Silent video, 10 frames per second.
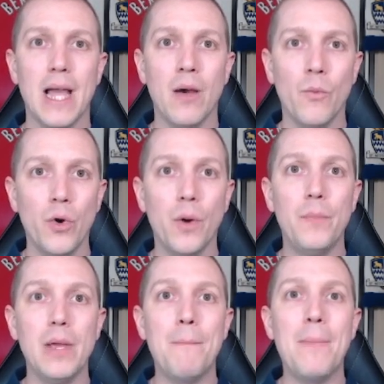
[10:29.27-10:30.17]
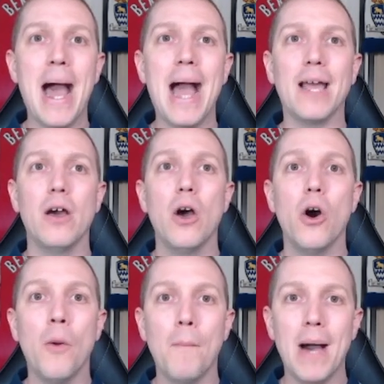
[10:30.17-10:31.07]
and we'll be back
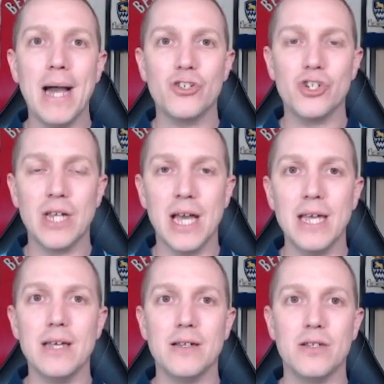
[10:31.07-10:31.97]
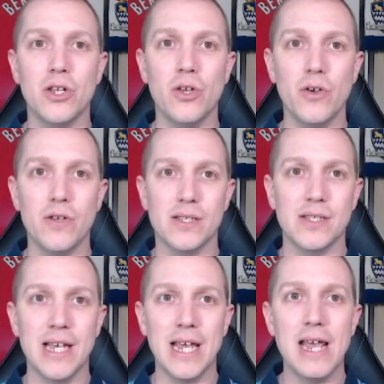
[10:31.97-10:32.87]
on match day 2 to
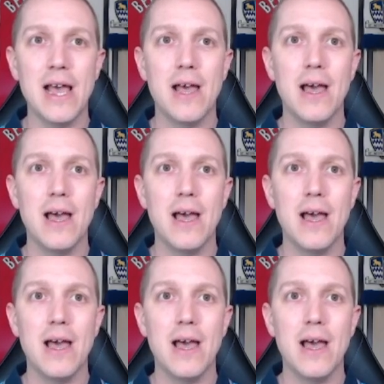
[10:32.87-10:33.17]
see